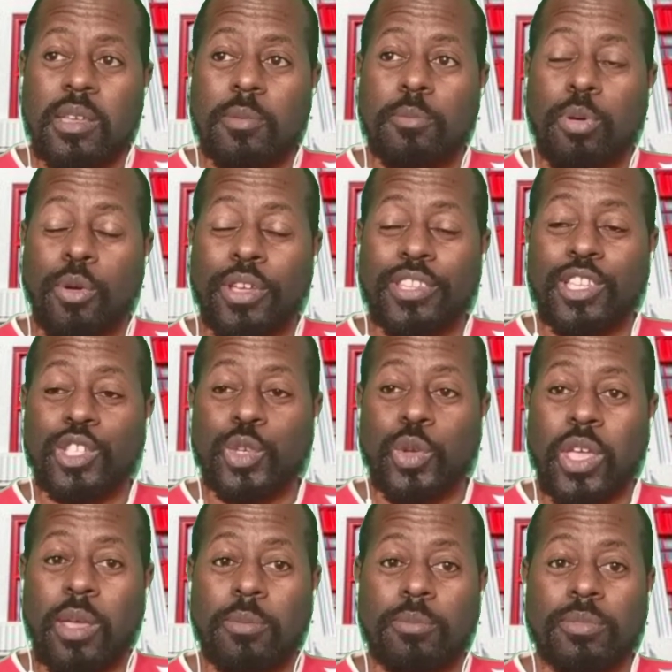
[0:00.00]
pointed to
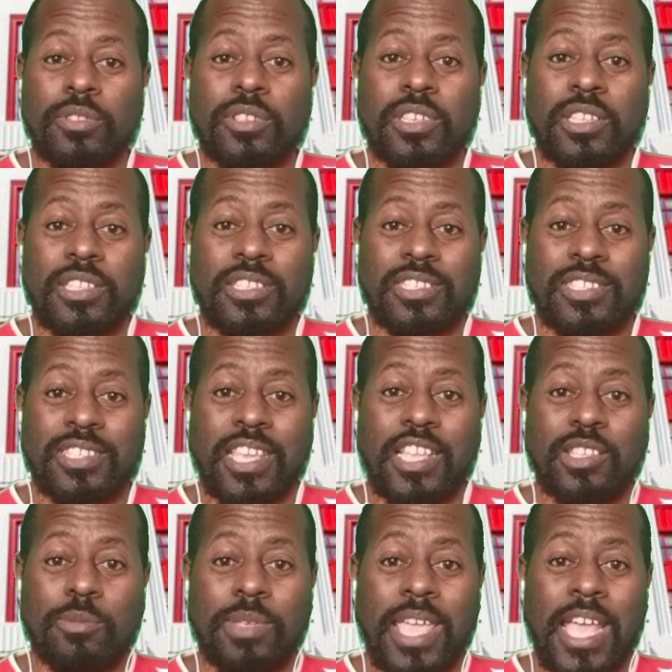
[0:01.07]
him to say
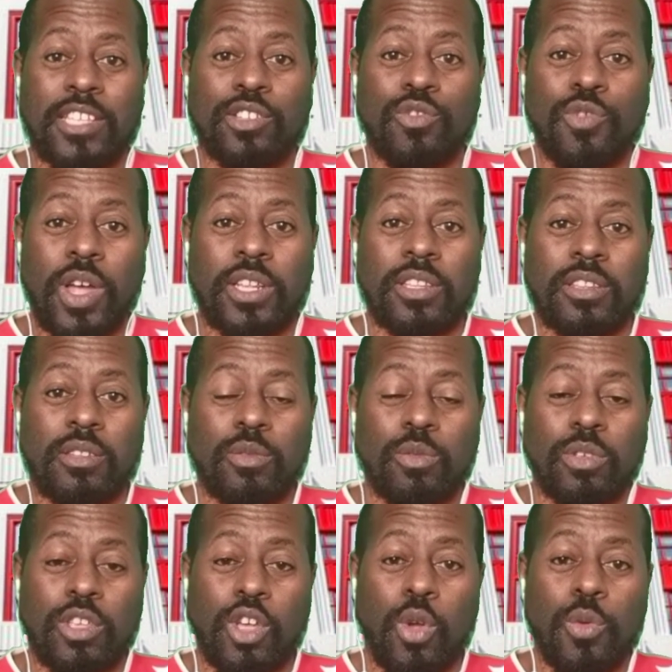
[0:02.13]
to him he had to run,
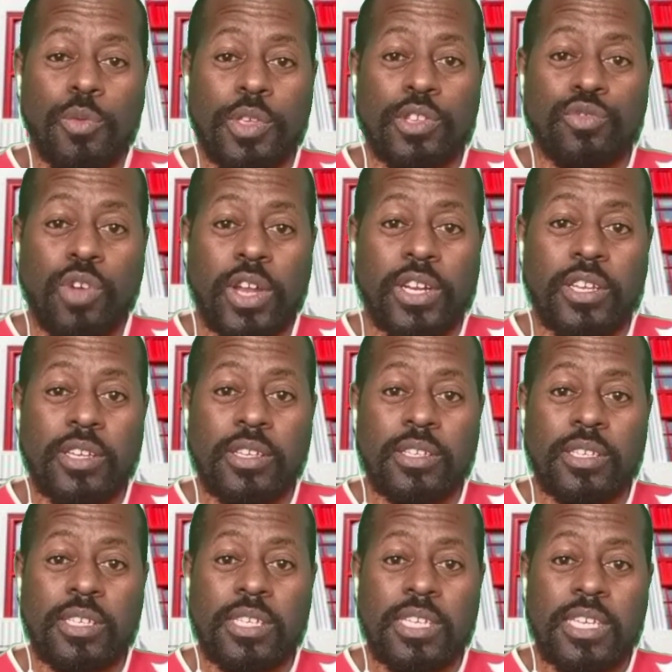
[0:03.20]
go with his runner,
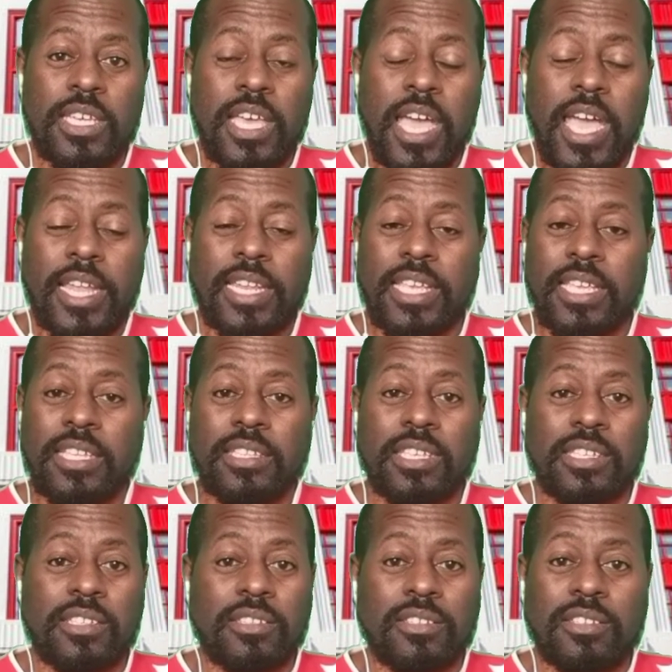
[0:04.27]
and he
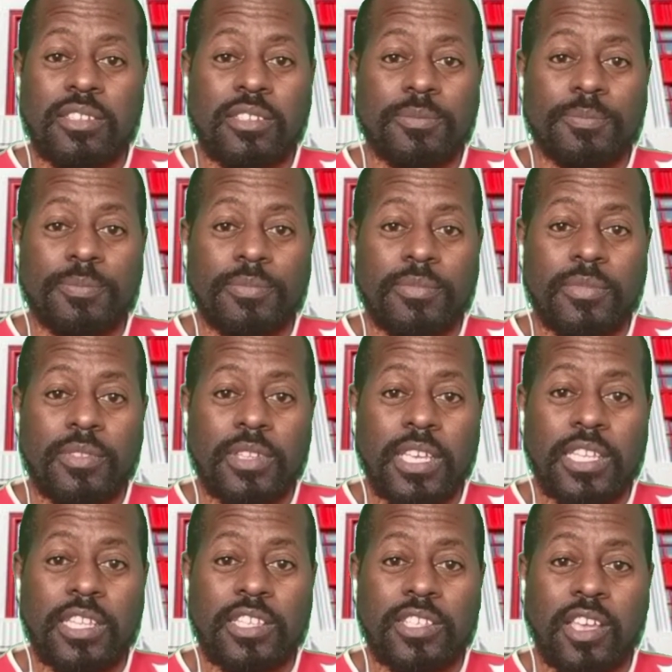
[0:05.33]
didn't.
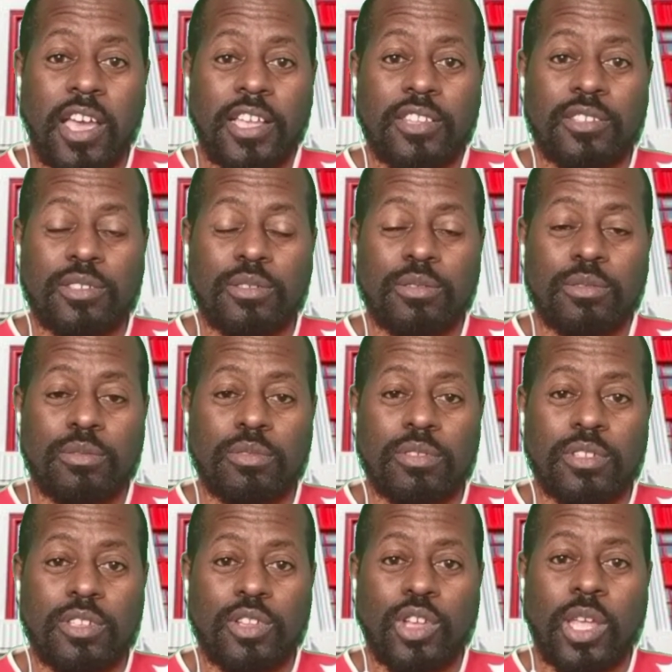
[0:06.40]
He decided to
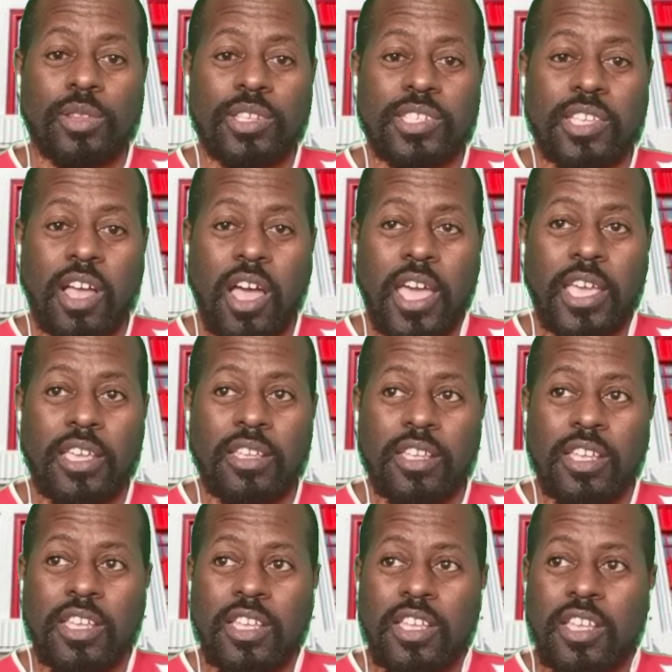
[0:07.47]
look at the sky,
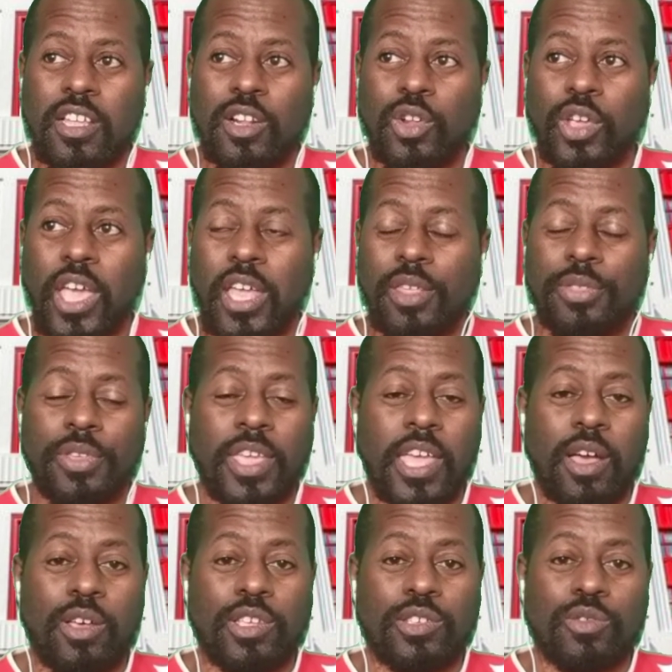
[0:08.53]
look at everything
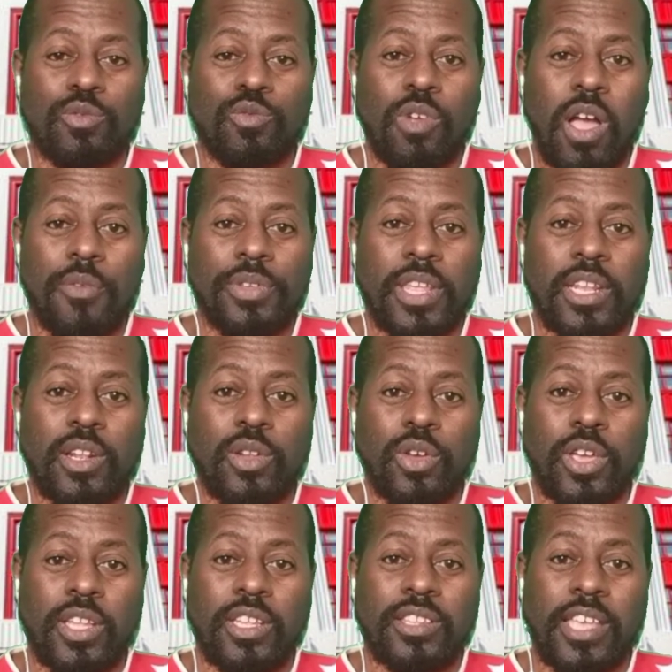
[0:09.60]
else rather than
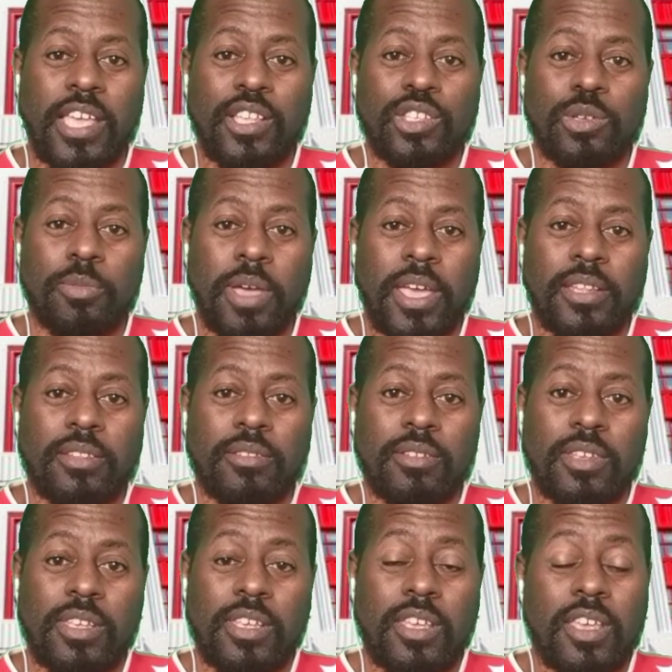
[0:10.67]
look at the danger man.
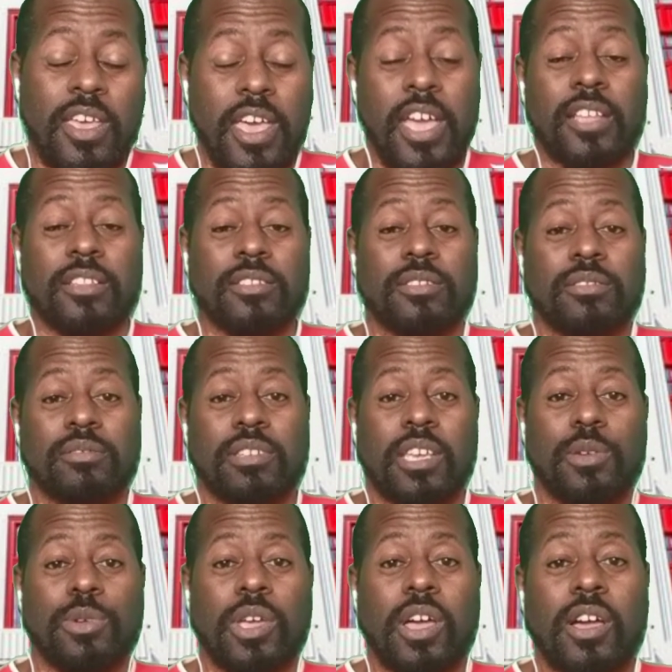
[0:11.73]
And
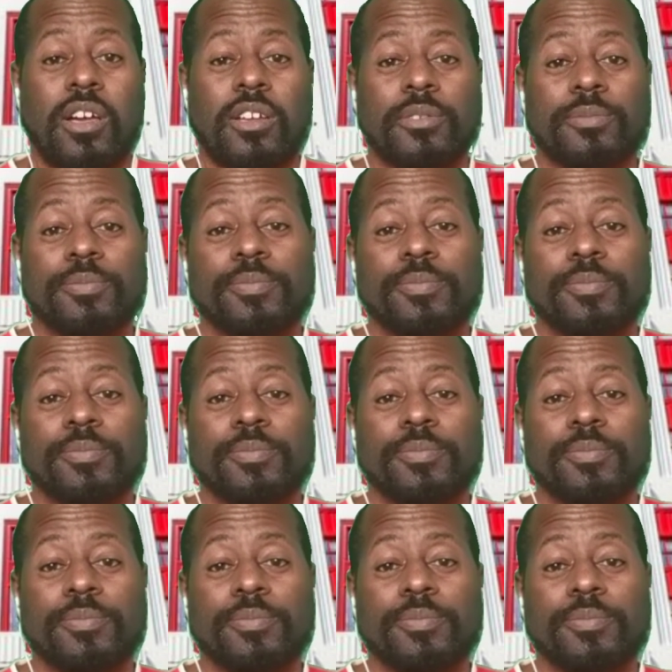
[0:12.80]
here we are.